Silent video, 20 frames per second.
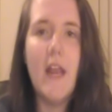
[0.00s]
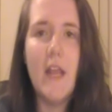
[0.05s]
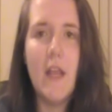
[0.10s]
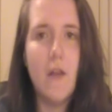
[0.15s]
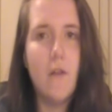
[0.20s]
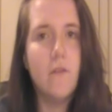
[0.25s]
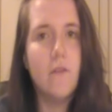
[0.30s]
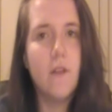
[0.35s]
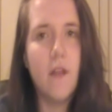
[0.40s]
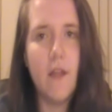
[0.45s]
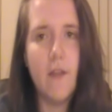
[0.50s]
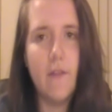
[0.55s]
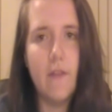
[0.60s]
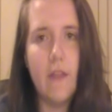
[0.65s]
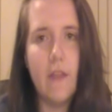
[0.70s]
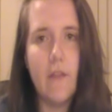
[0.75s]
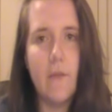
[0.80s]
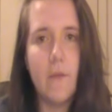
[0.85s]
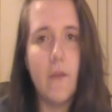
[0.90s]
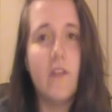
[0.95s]
goes to
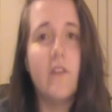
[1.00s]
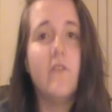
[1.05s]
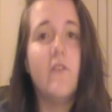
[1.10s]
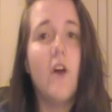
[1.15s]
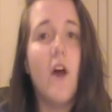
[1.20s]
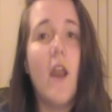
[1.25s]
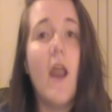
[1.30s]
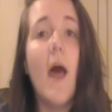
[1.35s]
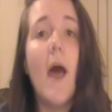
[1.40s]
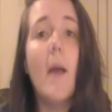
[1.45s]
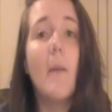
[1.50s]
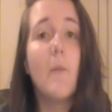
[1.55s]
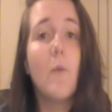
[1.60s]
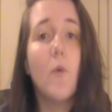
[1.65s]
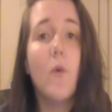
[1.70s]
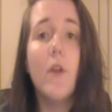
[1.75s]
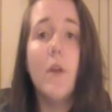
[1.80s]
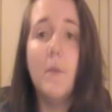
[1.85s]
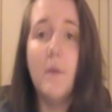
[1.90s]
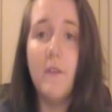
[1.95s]
Netflix, because if not, I'm
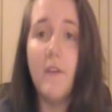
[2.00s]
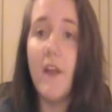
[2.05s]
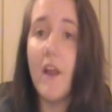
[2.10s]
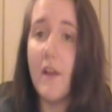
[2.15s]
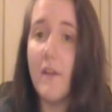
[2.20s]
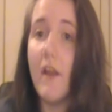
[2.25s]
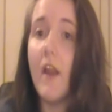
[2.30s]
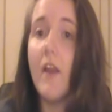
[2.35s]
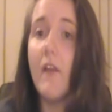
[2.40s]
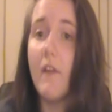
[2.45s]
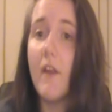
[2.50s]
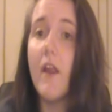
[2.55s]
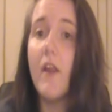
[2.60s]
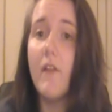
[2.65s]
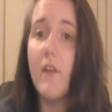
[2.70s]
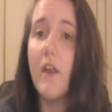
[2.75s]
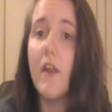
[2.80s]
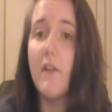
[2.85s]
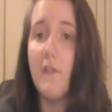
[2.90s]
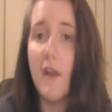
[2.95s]
going to be very, very, very,
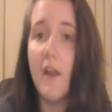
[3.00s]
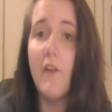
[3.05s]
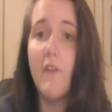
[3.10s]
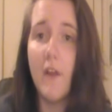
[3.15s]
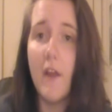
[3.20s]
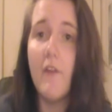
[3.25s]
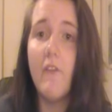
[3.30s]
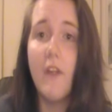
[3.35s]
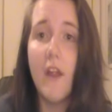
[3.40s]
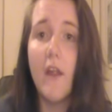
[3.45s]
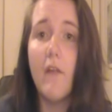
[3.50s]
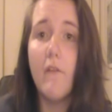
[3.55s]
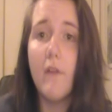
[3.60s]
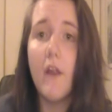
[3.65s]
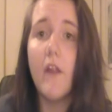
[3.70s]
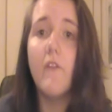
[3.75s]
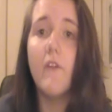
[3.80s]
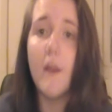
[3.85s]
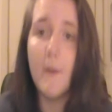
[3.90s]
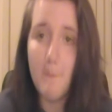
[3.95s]
very, very, very, very,
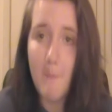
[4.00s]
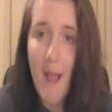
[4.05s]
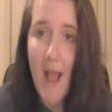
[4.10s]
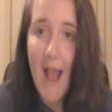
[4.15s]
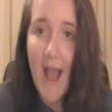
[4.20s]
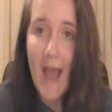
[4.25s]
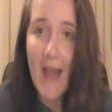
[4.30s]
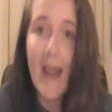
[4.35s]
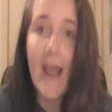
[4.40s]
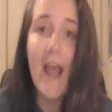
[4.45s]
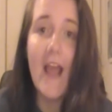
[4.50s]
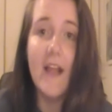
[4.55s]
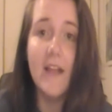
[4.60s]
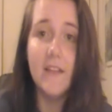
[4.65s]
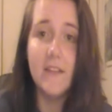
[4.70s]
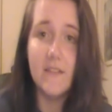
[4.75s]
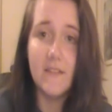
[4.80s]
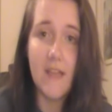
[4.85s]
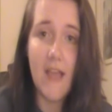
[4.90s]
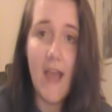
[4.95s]
very, very mad
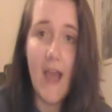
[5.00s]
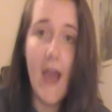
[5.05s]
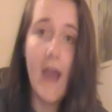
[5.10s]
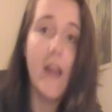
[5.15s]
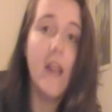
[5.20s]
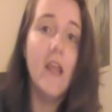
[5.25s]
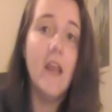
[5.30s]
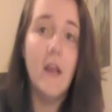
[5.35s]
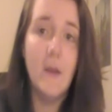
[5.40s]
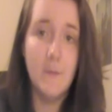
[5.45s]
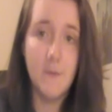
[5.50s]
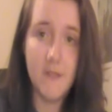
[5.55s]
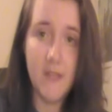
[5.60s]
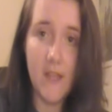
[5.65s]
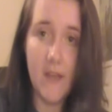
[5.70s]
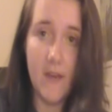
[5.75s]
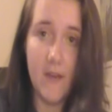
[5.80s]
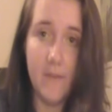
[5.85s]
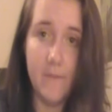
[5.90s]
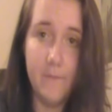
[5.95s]
and sad and
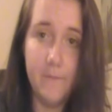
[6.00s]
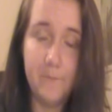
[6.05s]
upset.